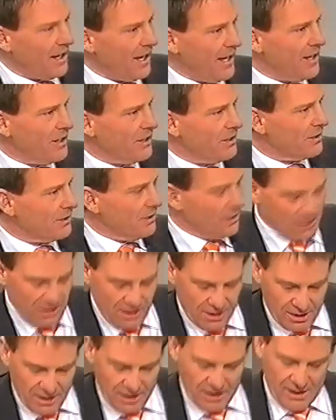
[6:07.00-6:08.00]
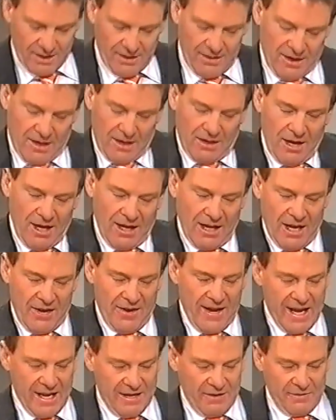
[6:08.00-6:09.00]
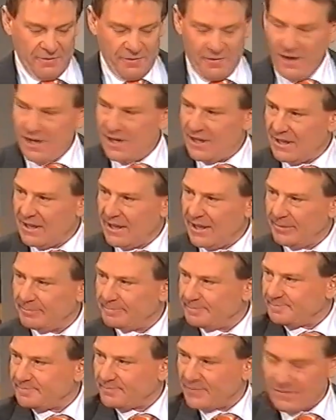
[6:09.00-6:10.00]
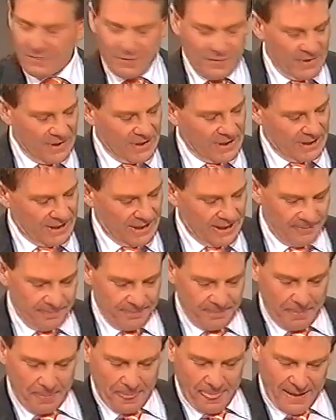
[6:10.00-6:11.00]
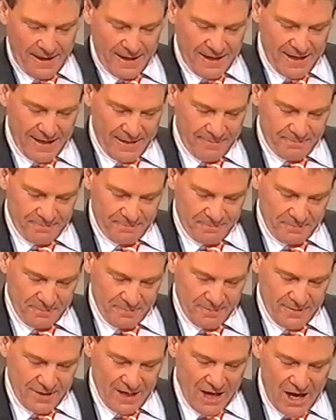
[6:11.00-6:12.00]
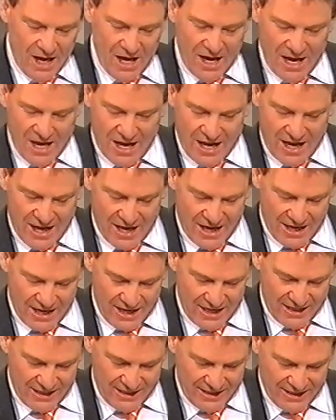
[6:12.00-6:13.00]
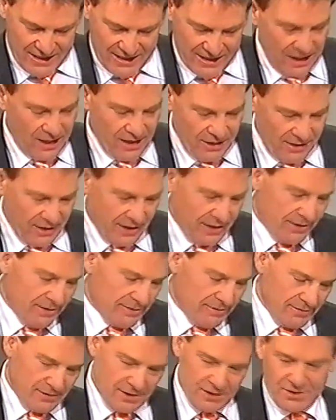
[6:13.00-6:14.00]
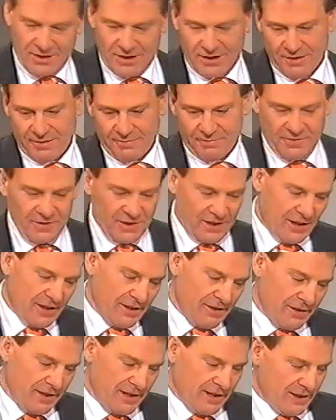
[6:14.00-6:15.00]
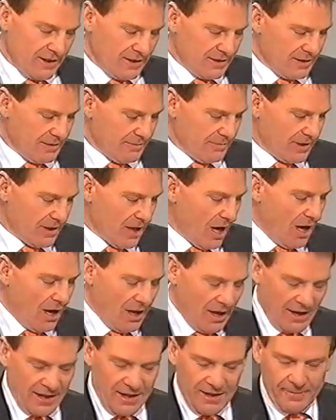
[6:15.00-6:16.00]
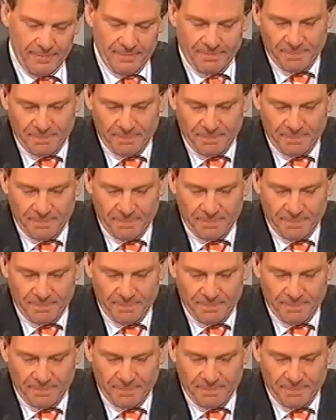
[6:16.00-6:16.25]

Hey? What's the back? Righto, and finally, finally, um, ah, yeah, no, hang on, just got a video here somewhere. Oh, yeah.